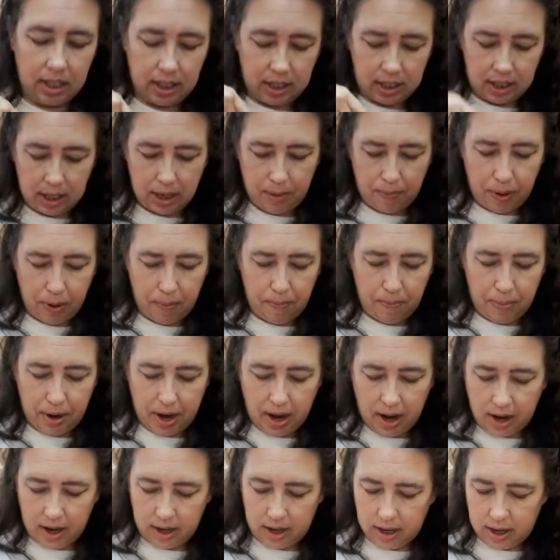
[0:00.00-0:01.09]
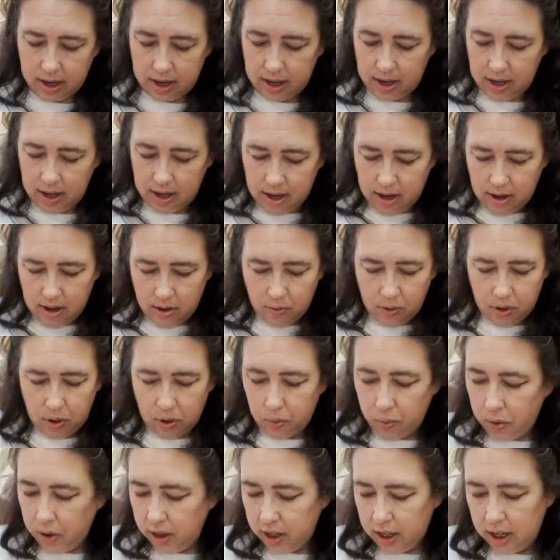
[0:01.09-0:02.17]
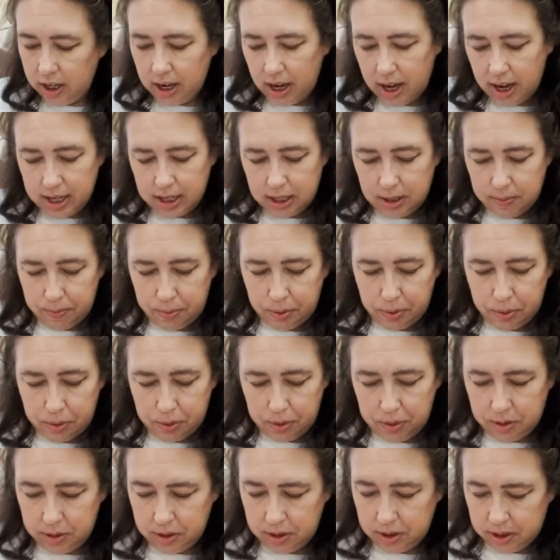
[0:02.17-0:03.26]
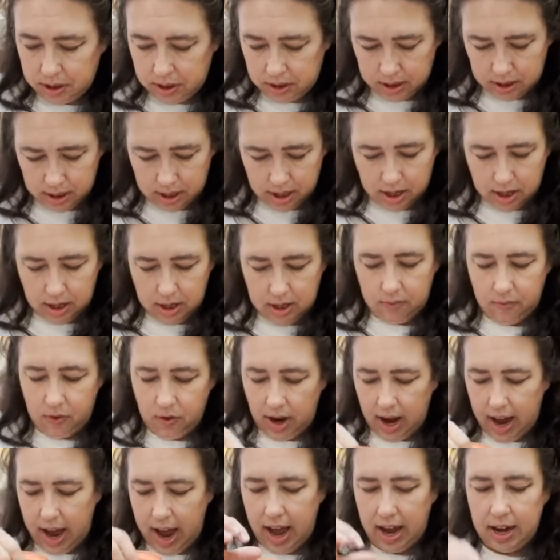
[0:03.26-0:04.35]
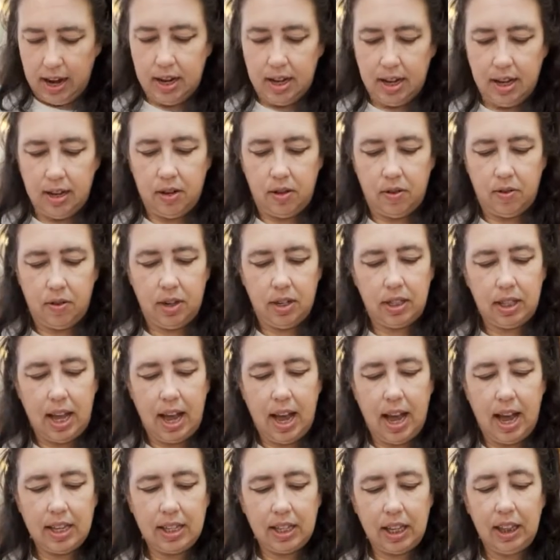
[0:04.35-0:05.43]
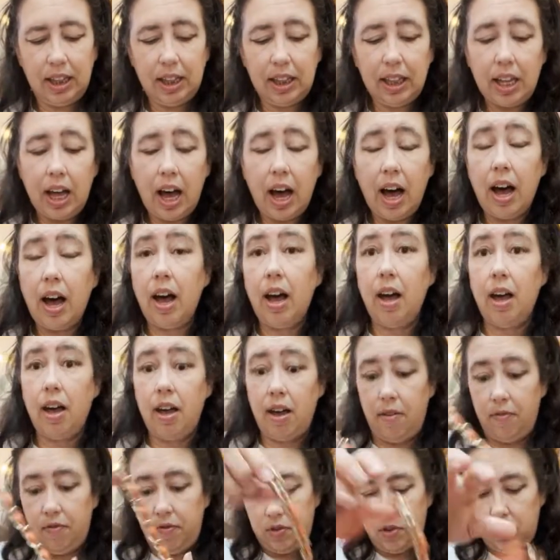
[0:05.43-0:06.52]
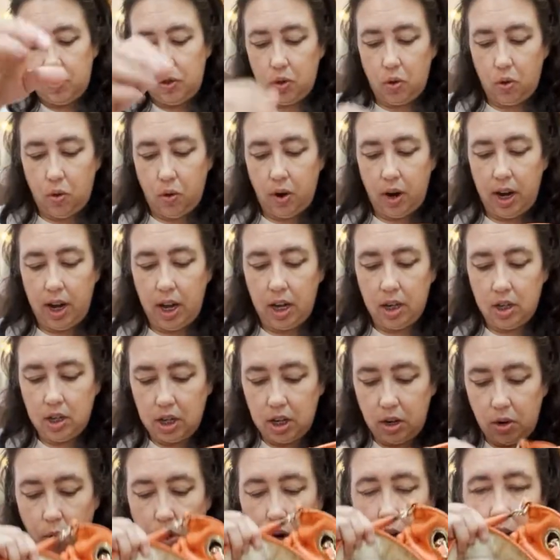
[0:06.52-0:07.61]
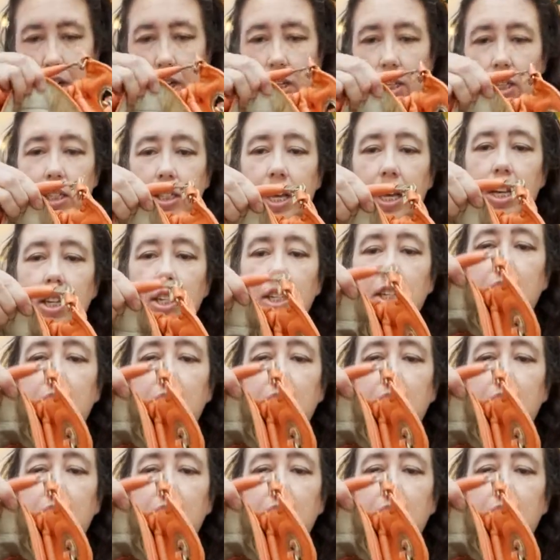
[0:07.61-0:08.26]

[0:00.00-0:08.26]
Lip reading: zipper pocket with the really nice pulls for added interest. It has a lot of storage and organization